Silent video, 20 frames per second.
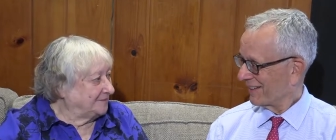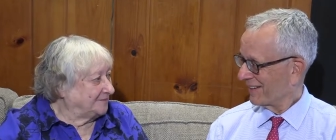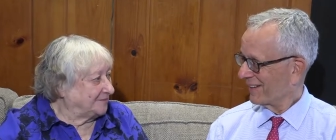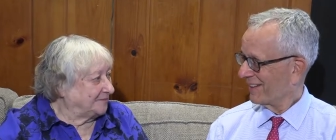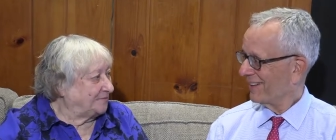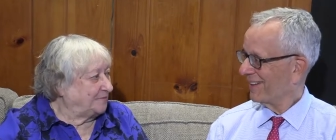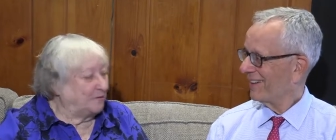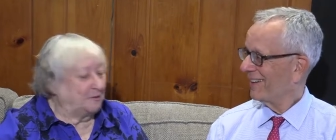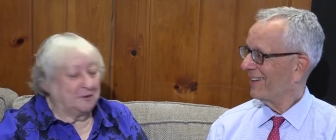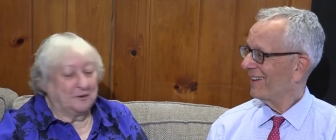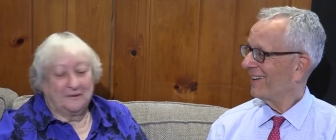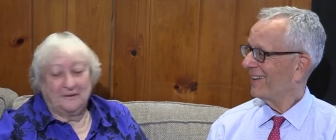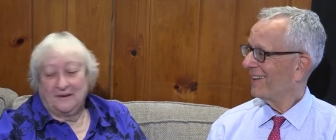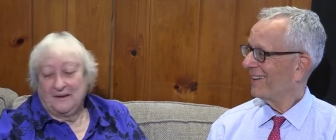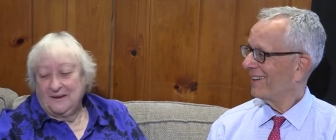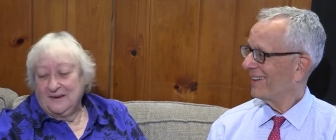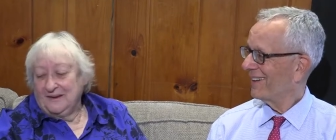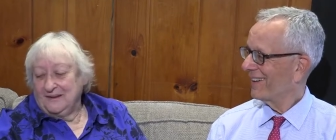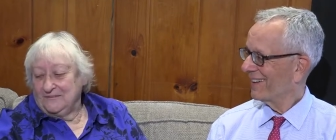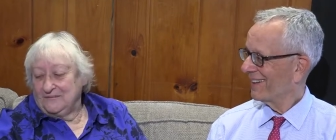Speaker 1: just a few,
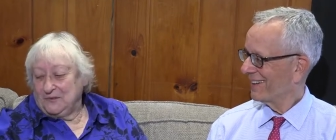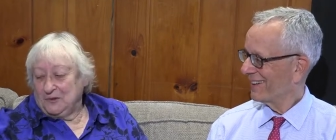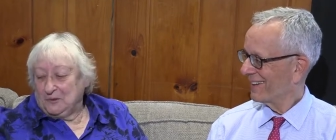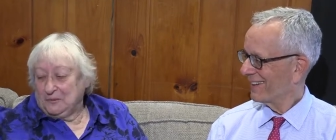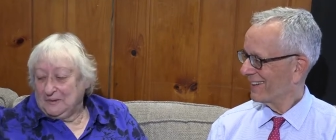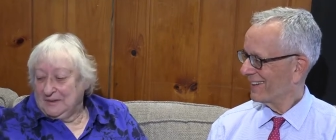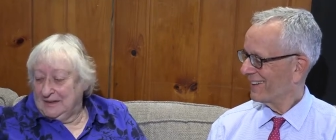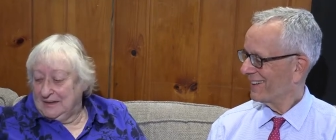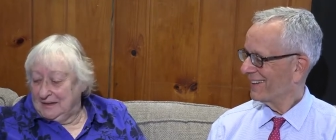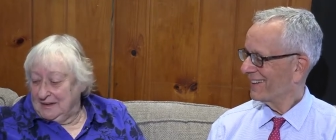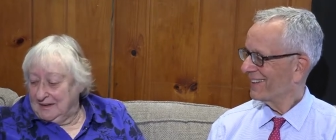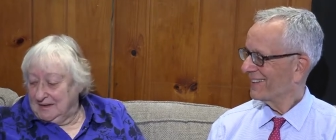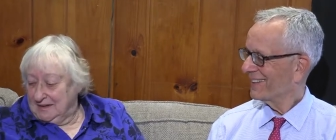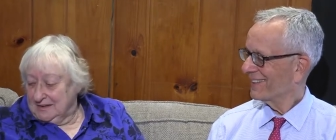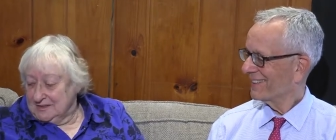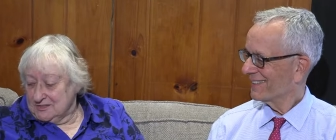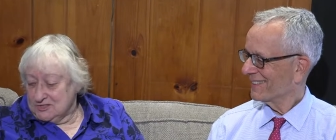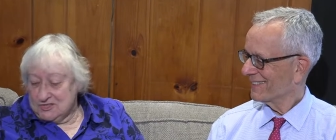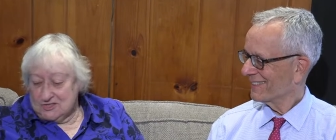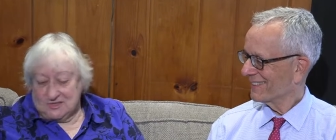few little
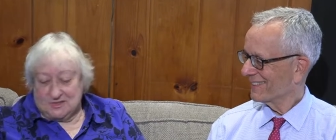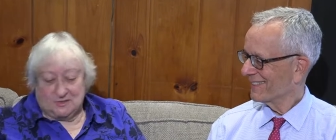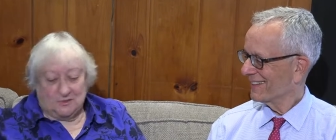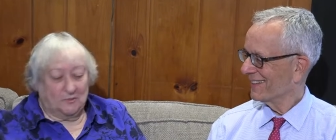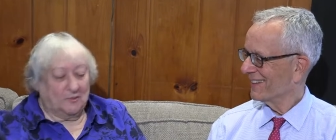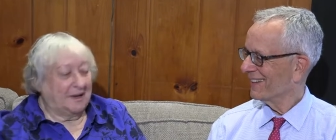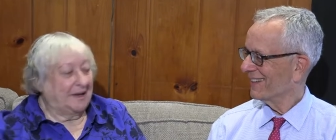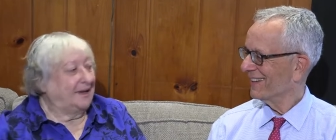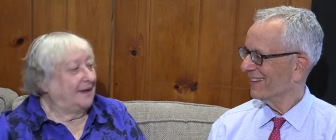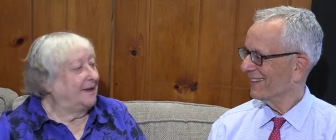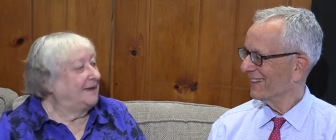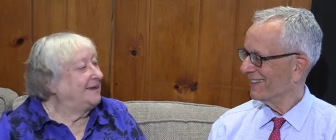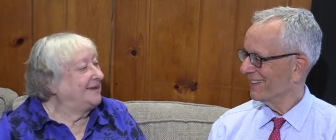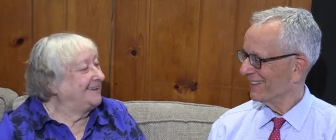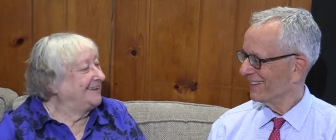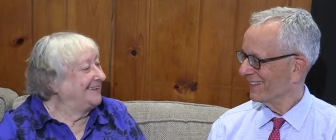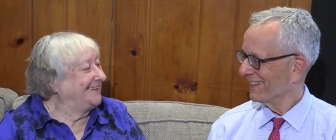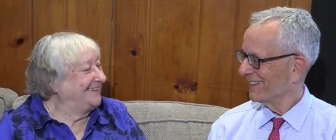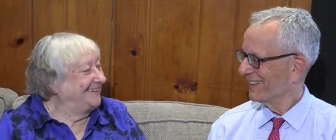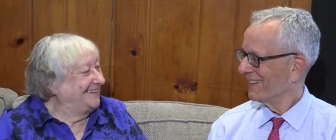inches uh-huh, away. Uh
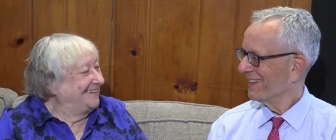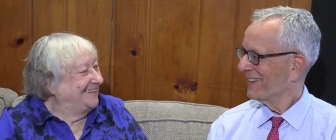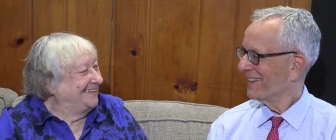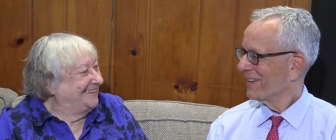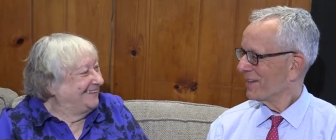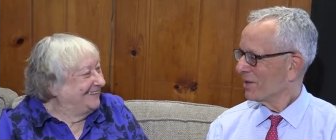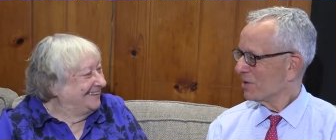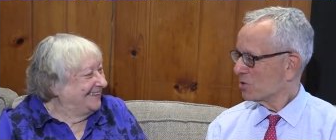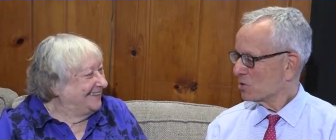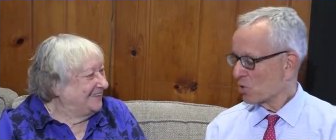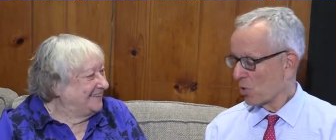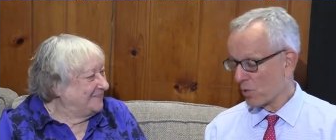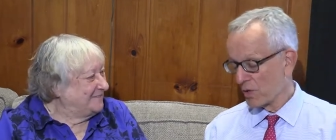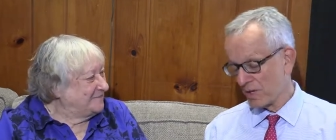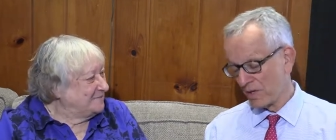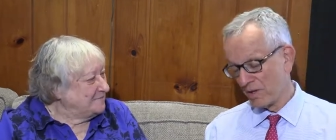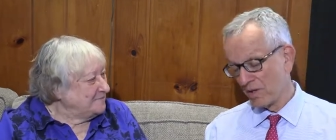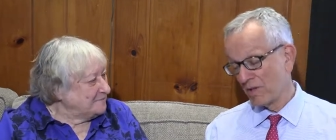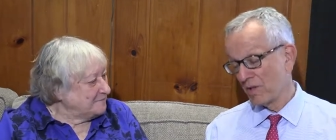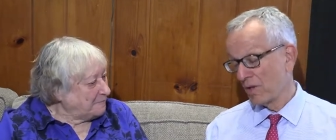
Speaker 2: -huh. So,
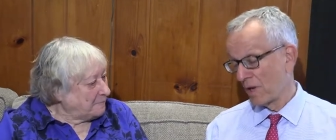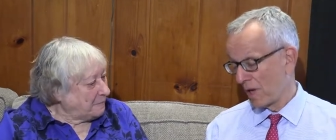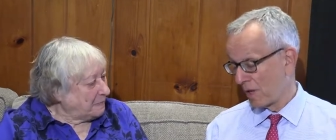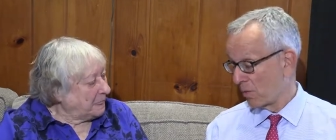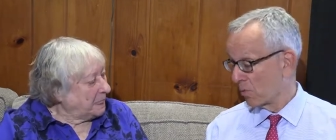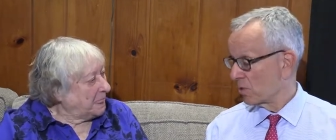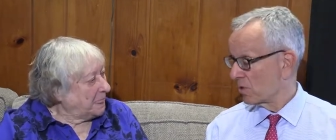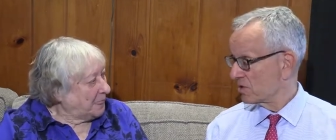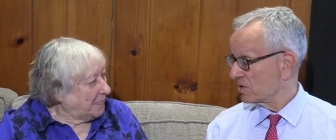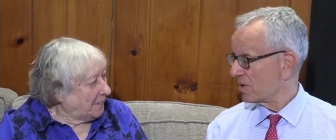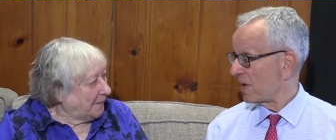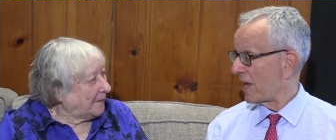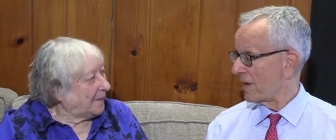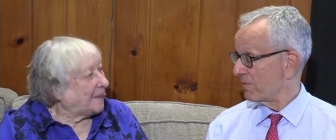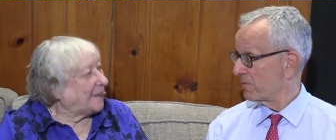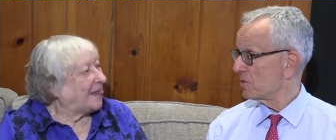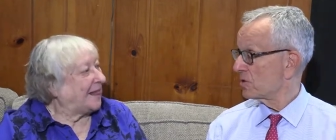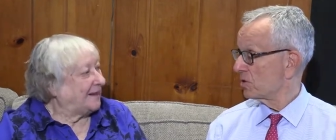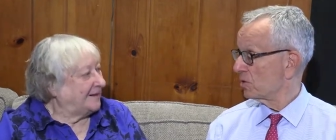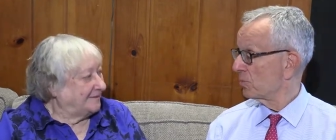in other words,
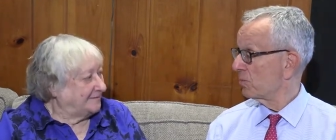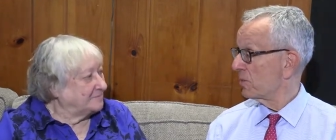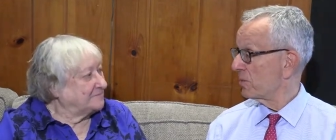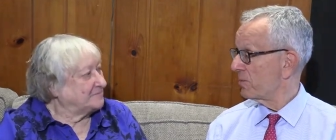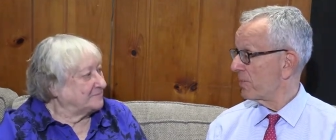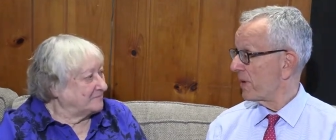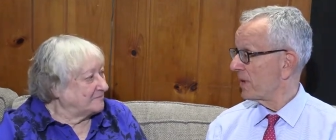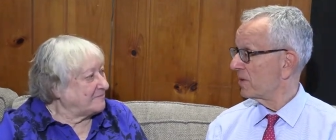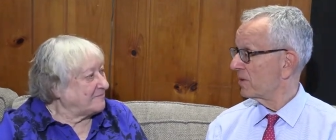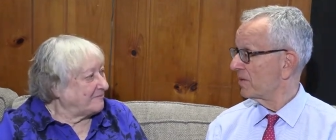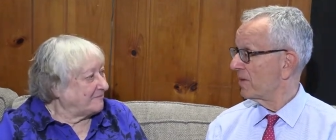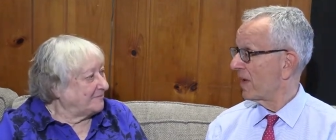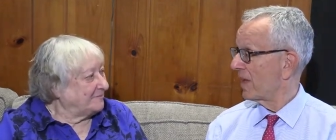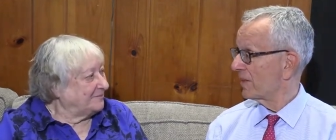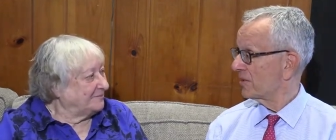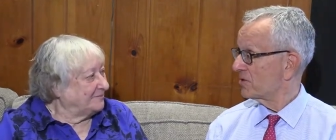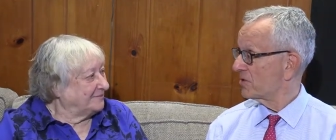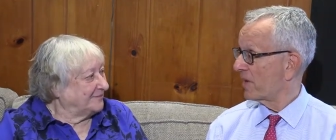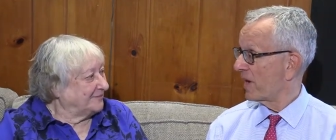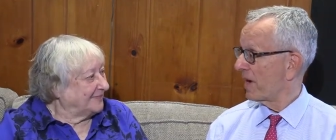life is a little bit better now
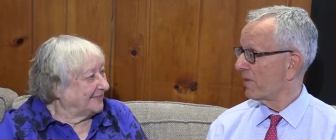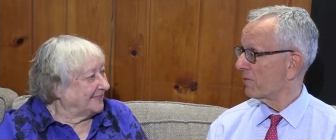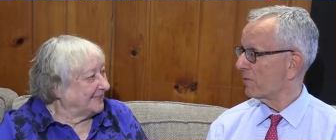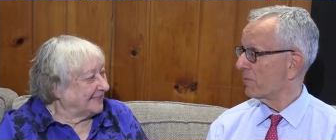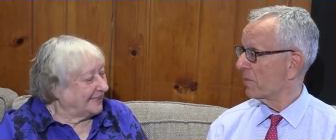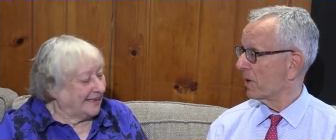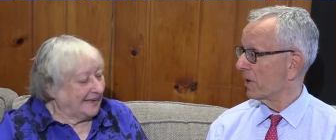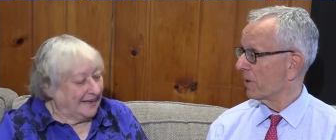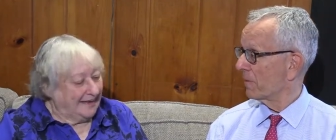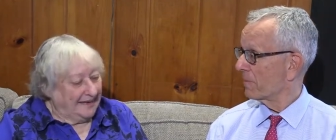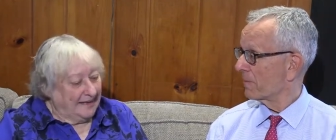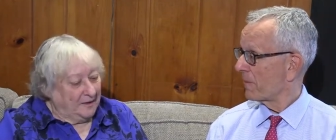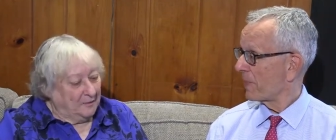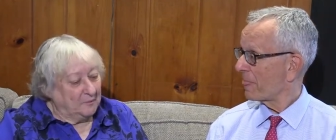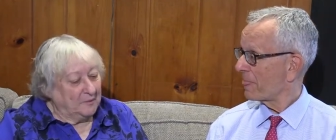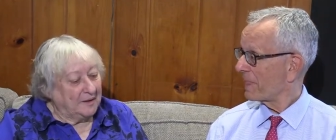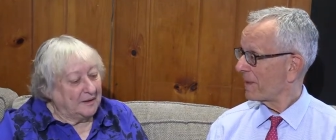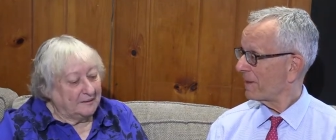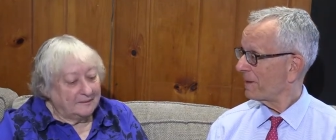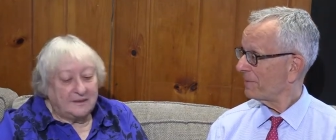that you have the bear.
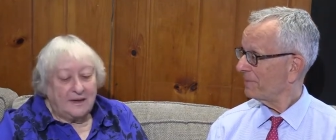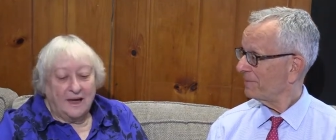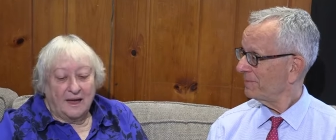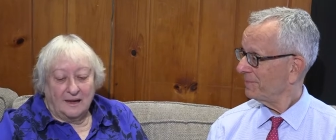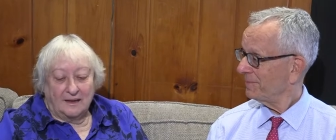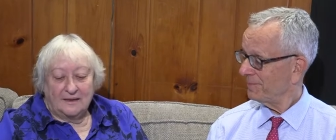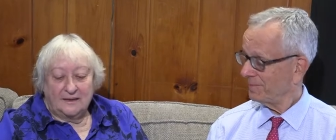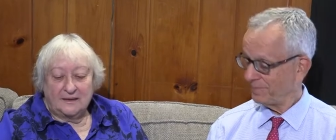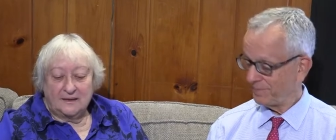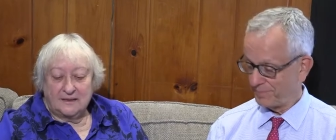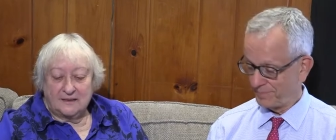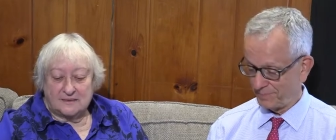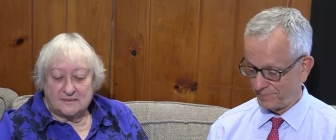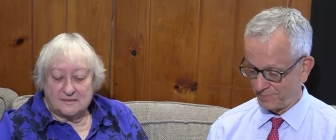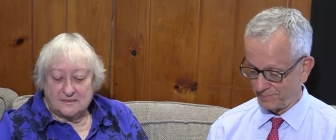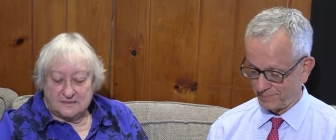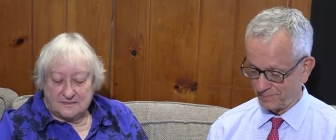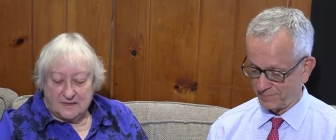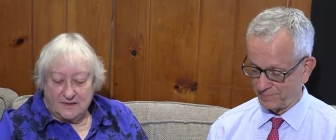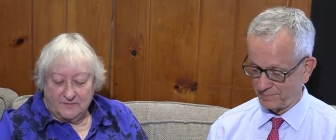
Speaker 1: Well, yeah, it
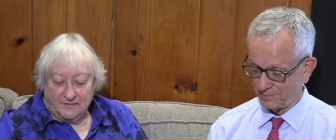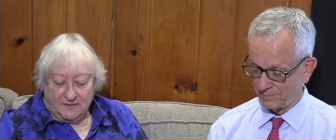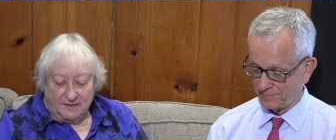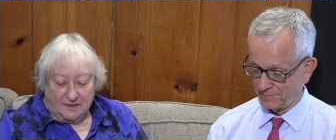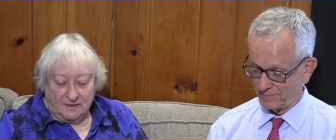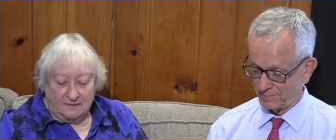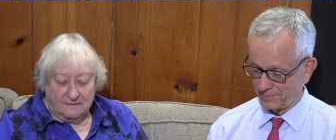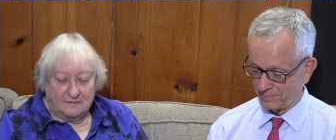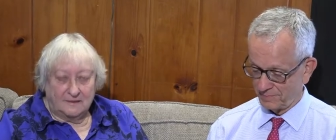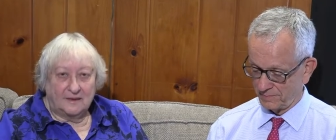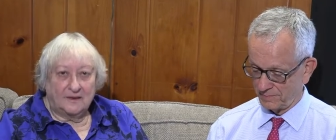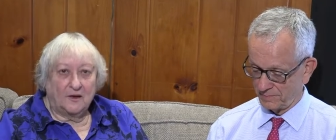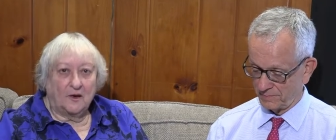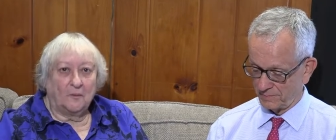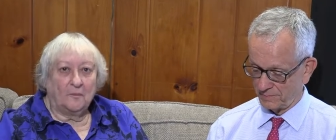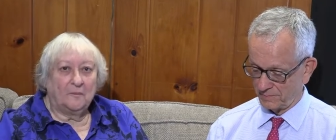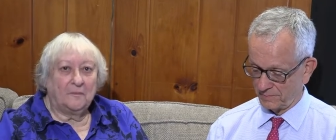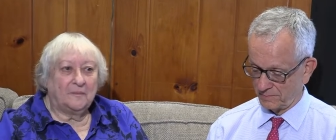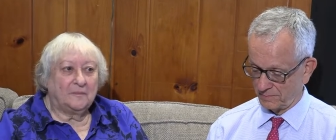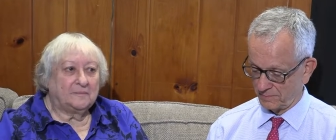is. It definitely, you
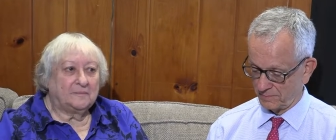know,